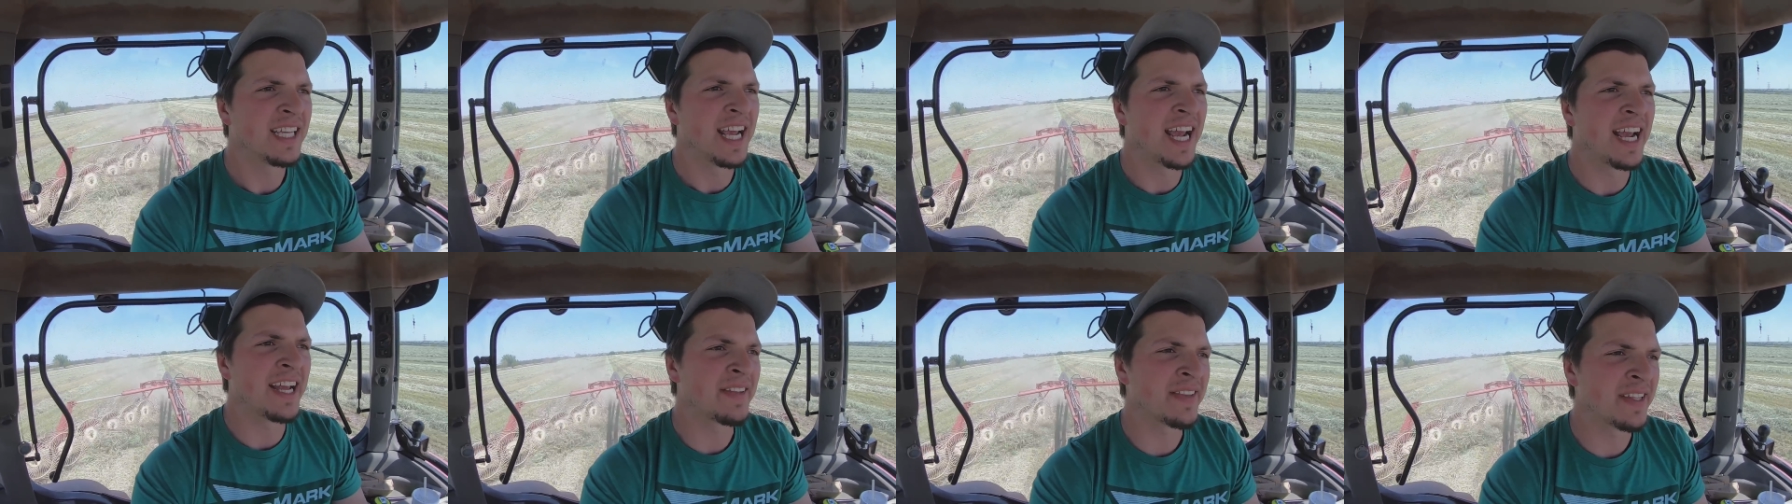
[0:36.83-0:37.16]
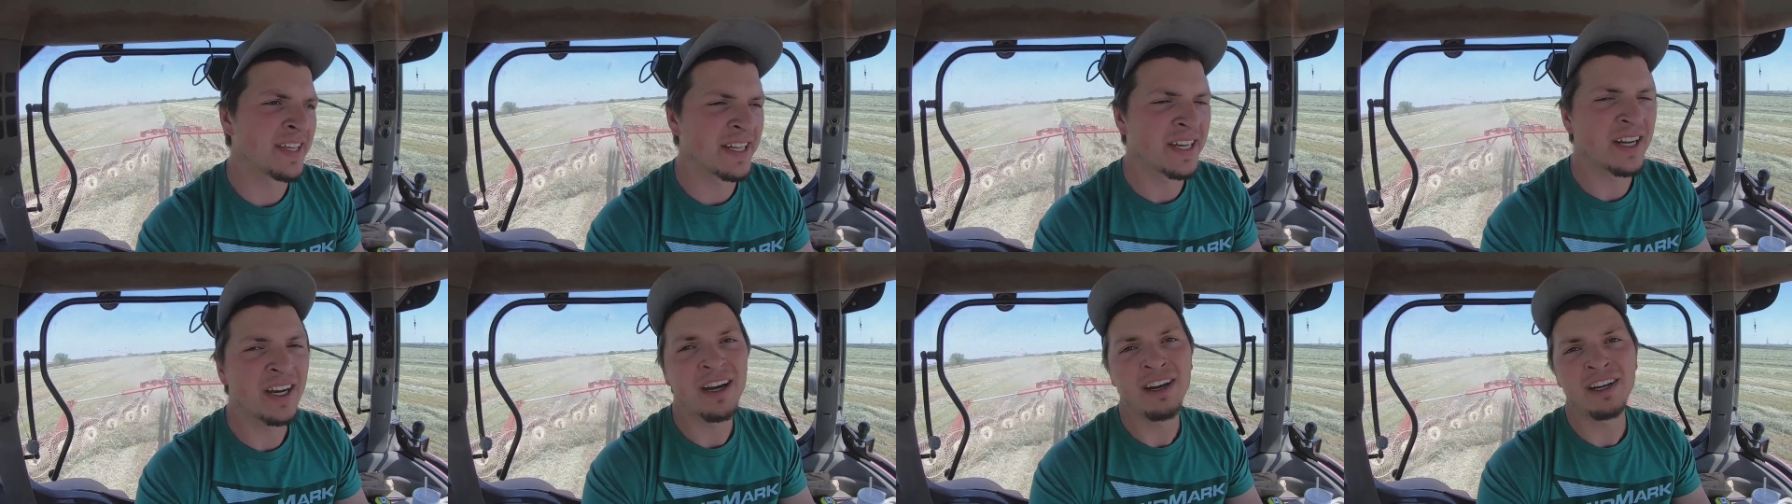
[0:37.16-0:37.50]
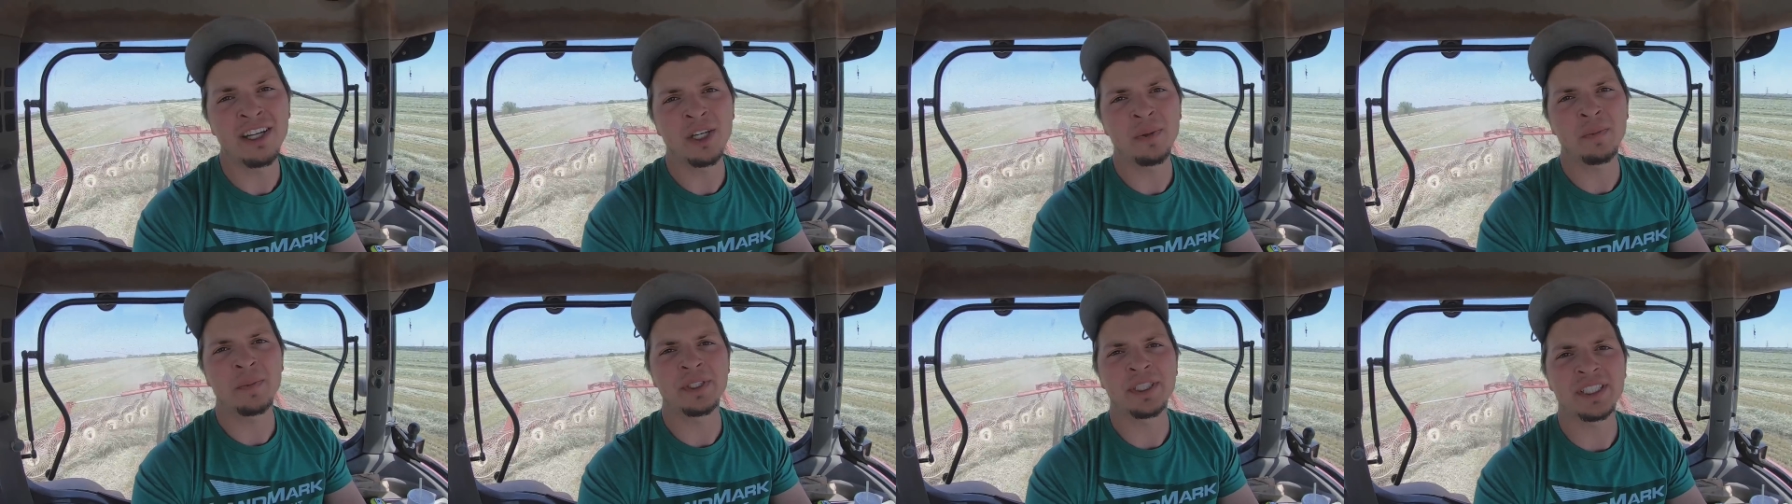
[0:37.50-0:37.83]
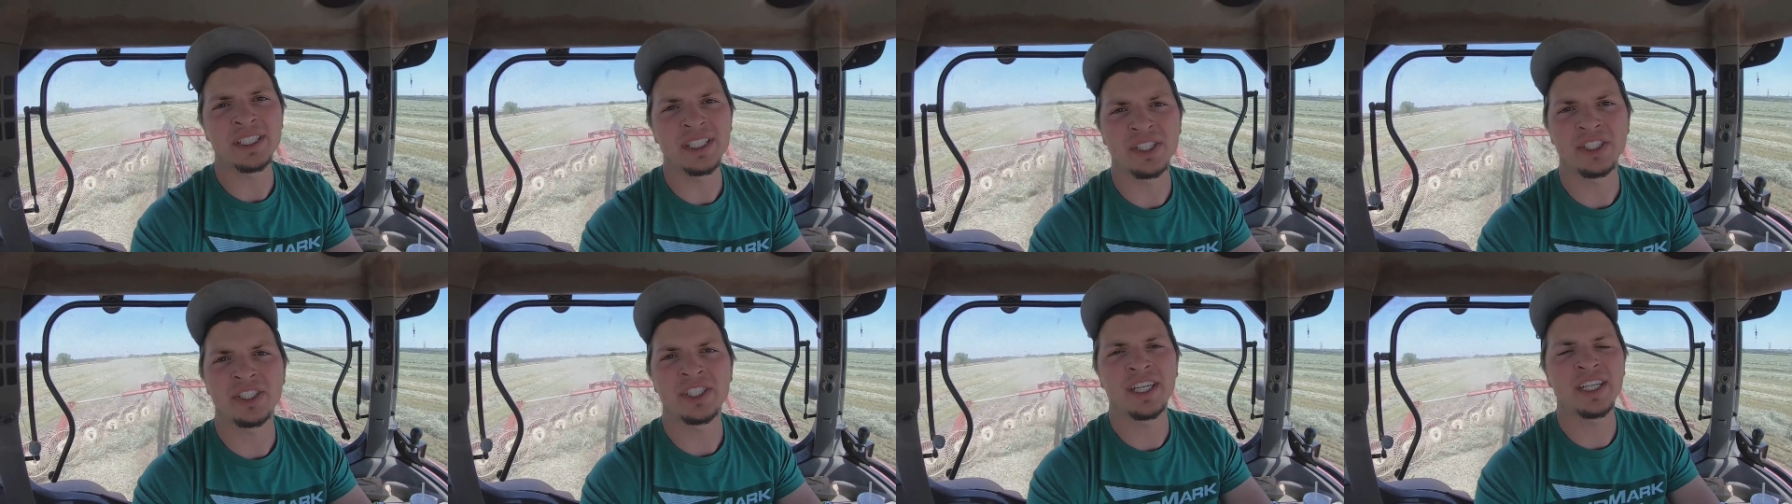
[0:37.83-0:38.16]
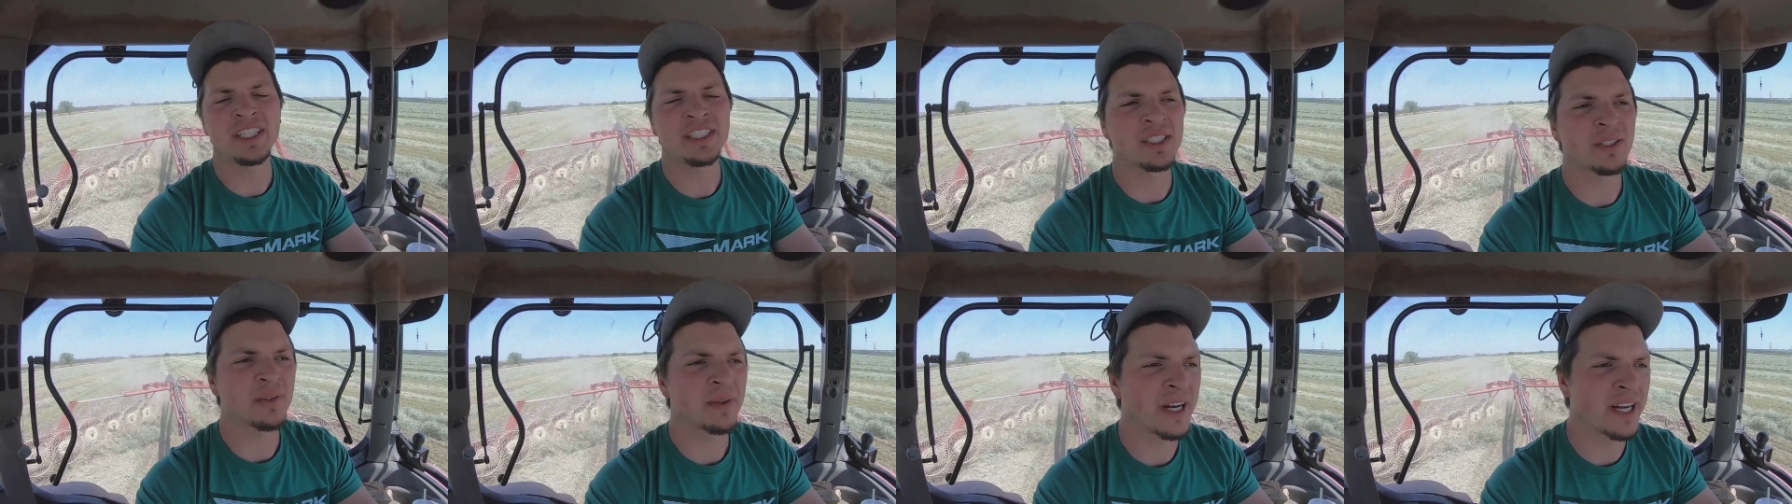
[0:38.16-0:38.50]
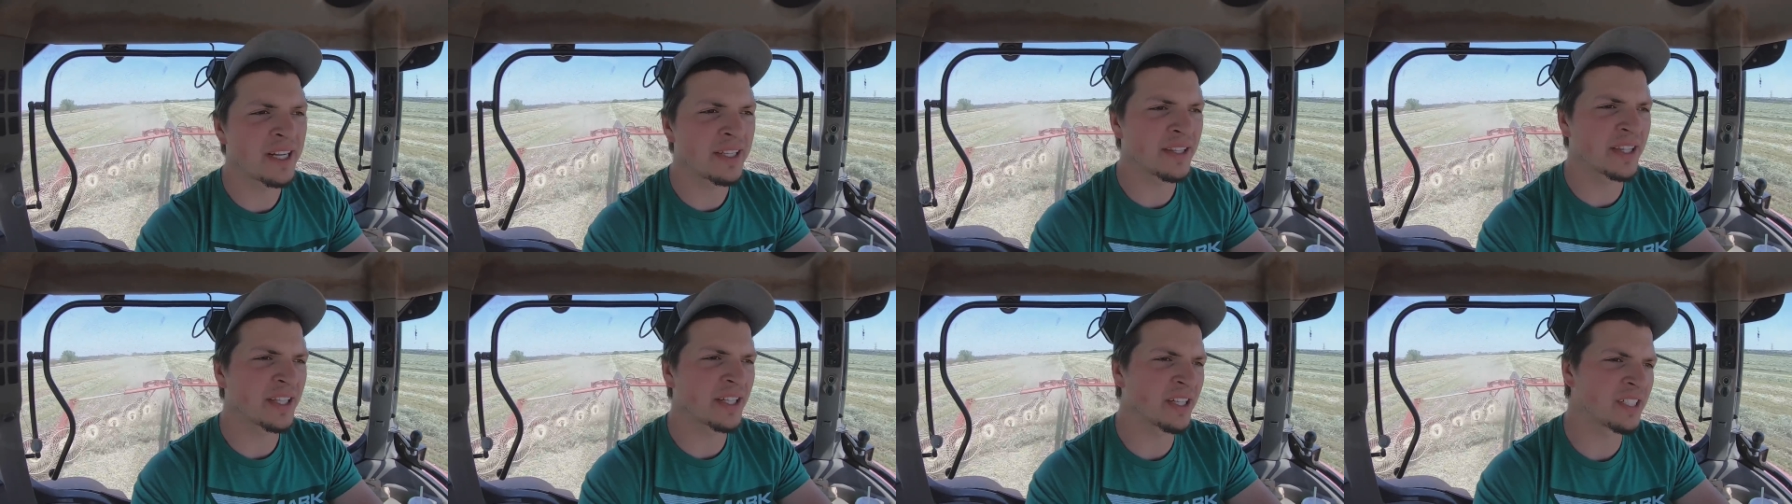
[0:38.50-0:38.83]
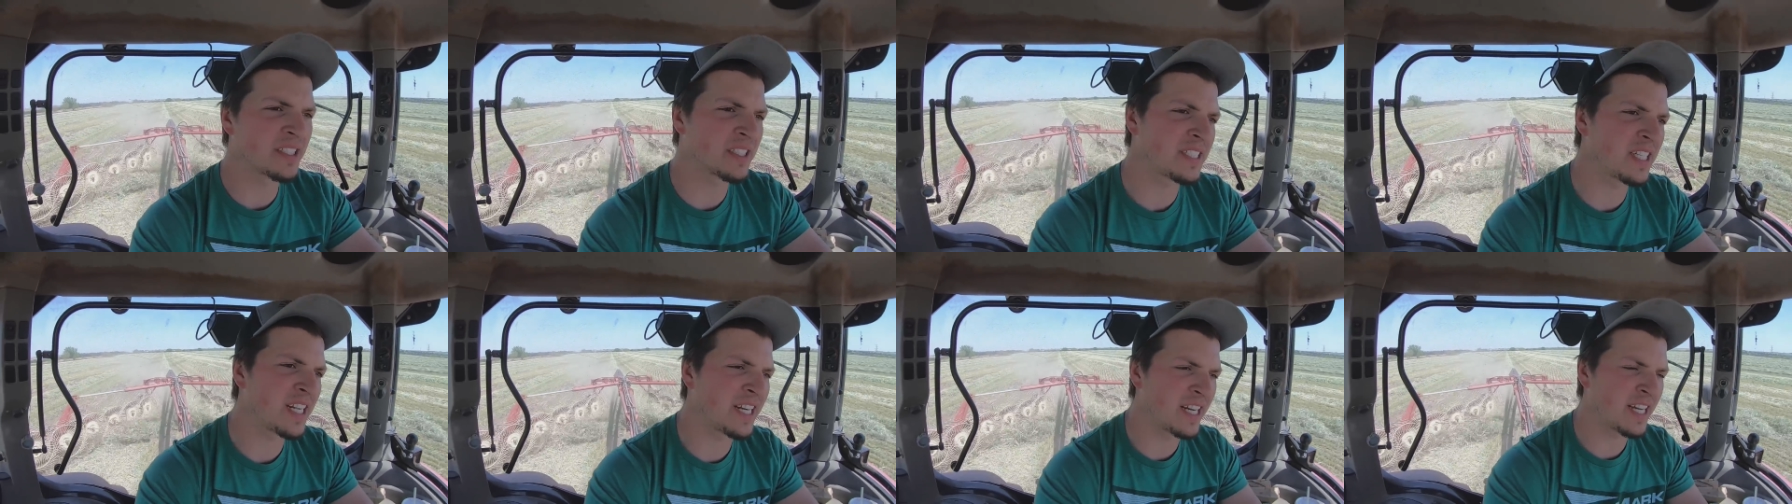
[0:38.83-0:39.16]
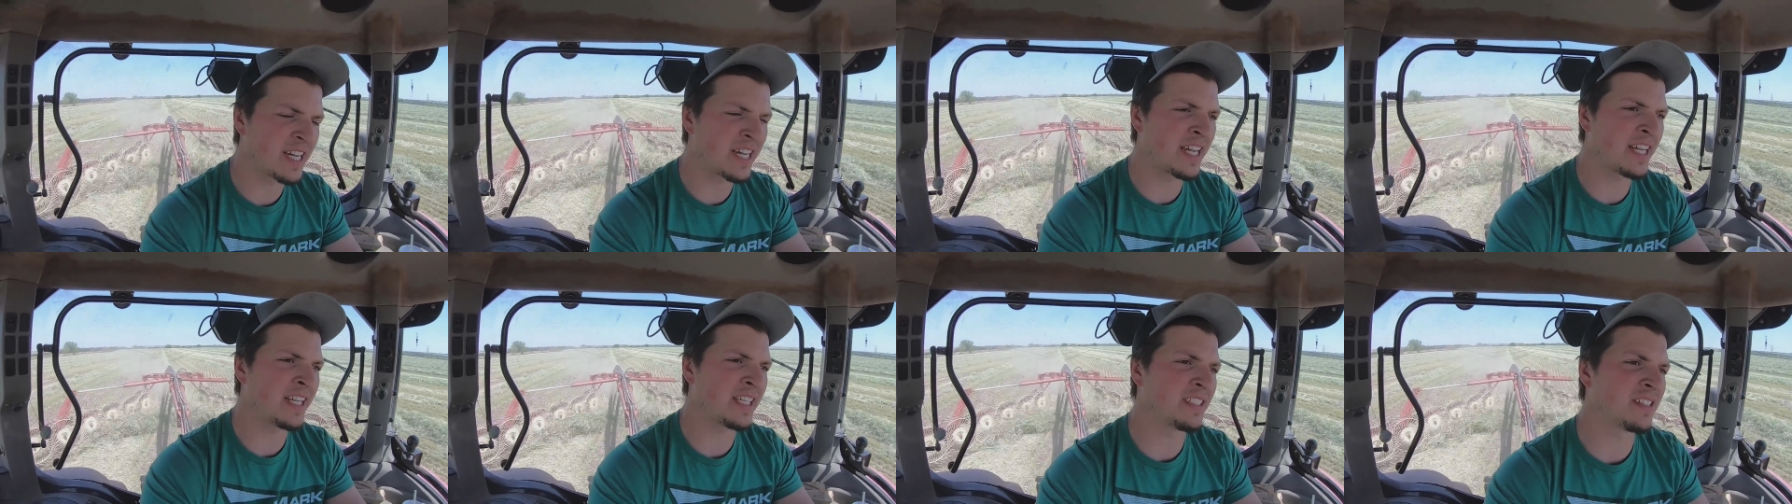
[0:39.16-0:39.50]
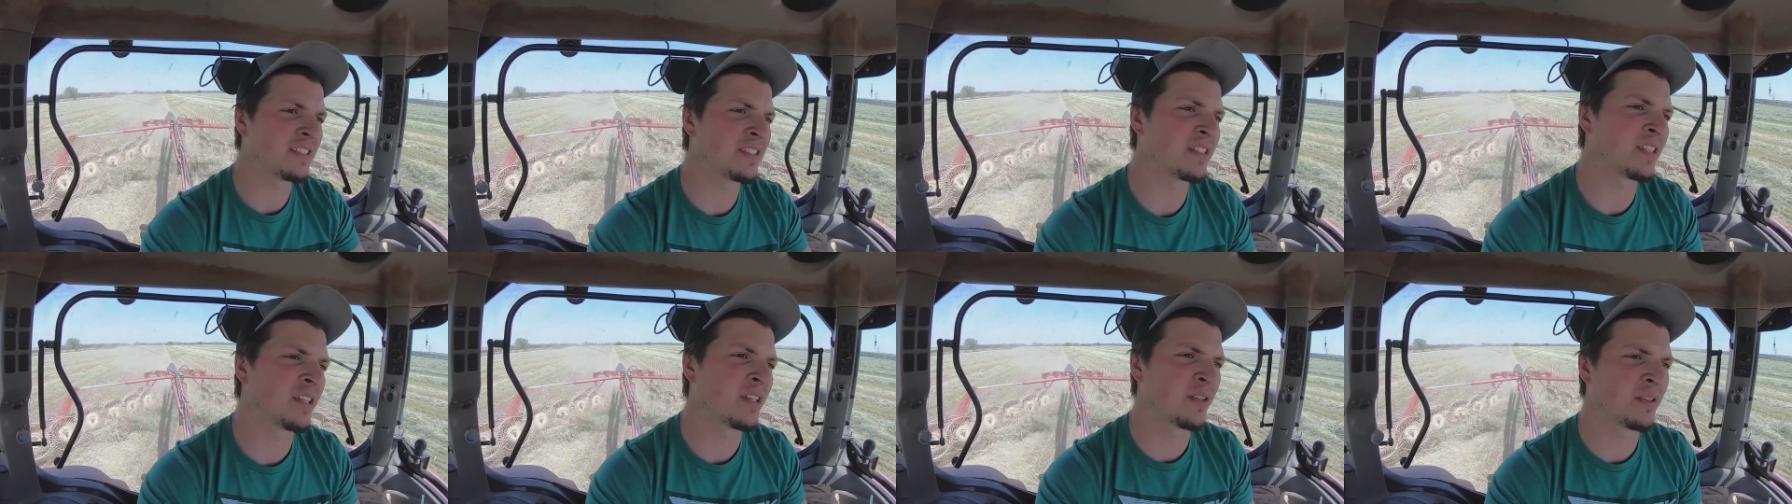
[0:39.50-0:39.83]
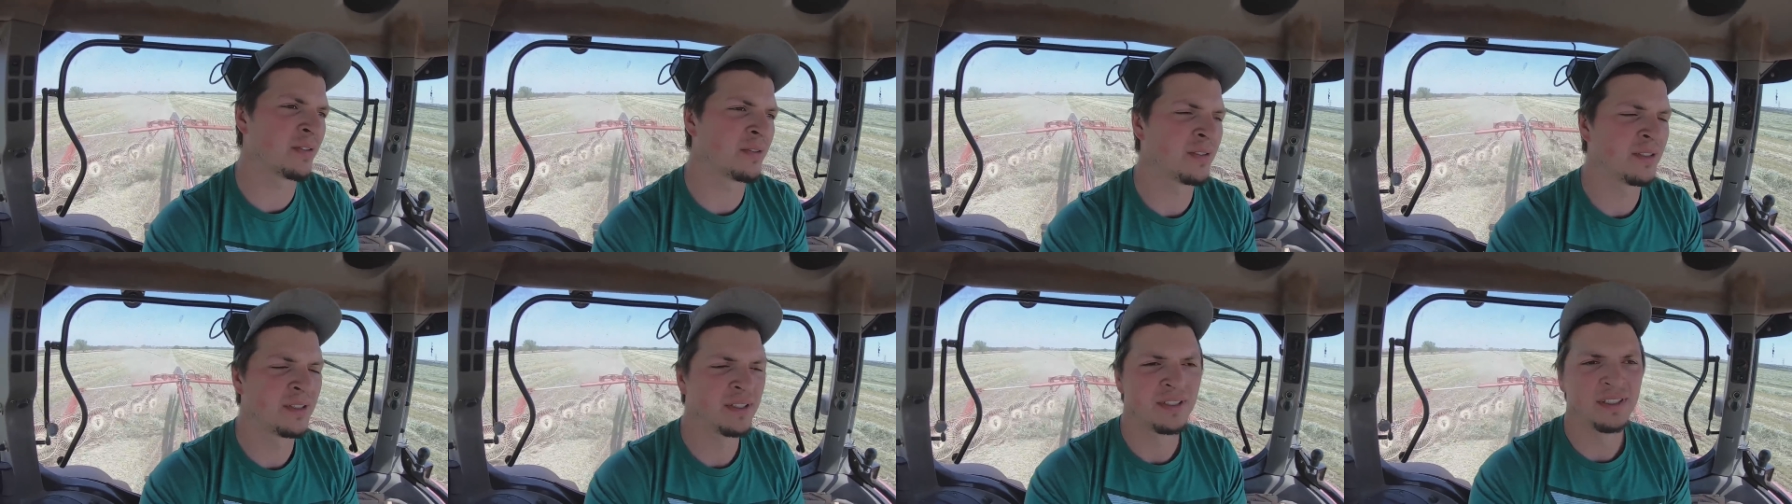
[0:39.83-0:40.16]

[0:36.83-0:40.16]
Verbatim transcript: and then 100% chance of rain Thursday night. So